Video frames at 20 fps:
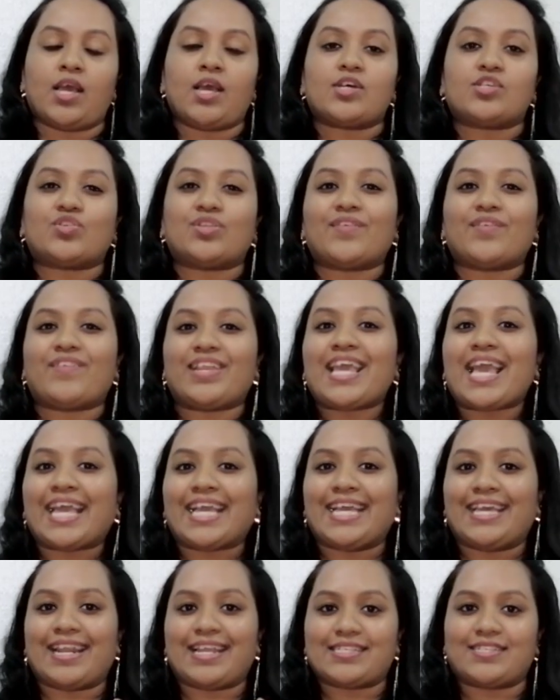So they're very
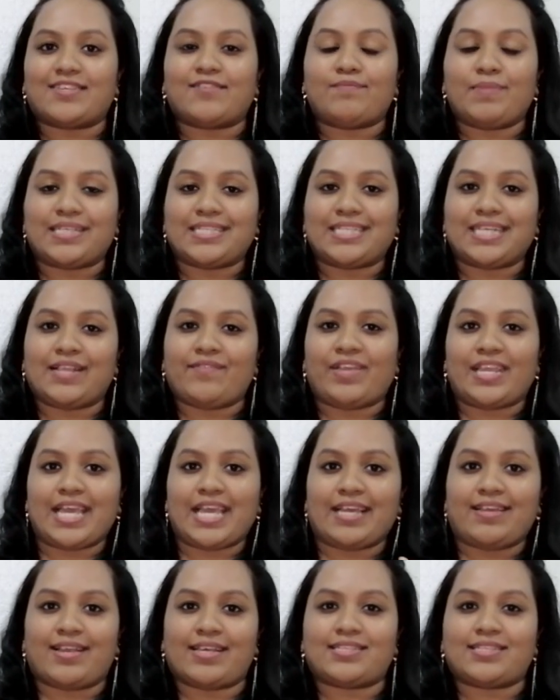aggressive,
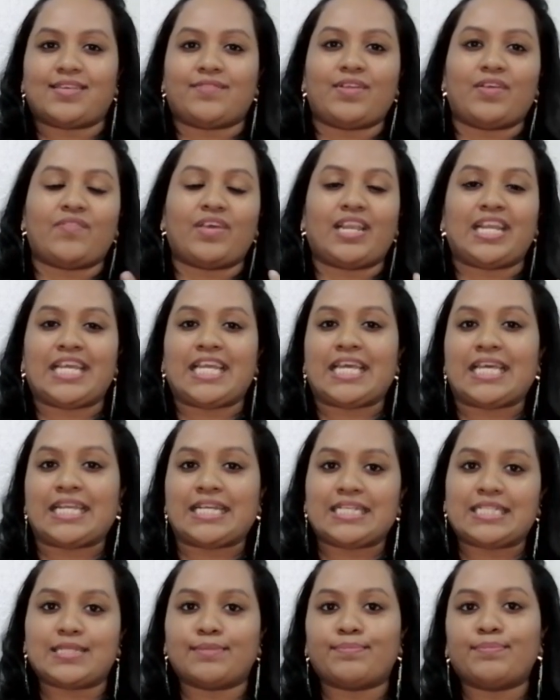they're very
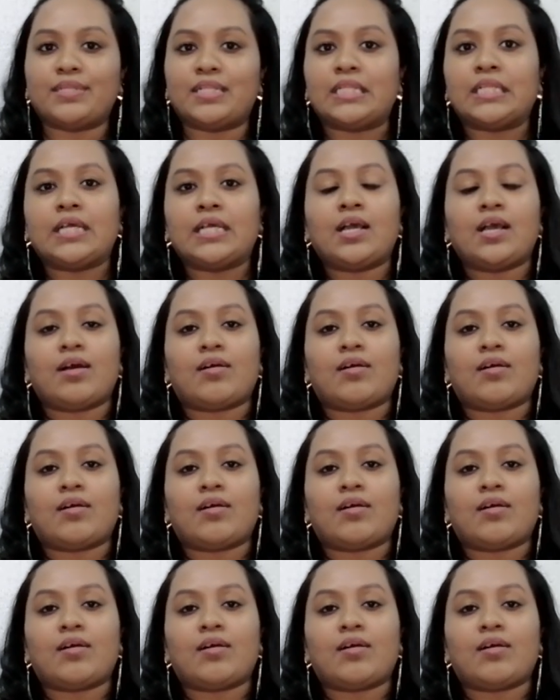irritable,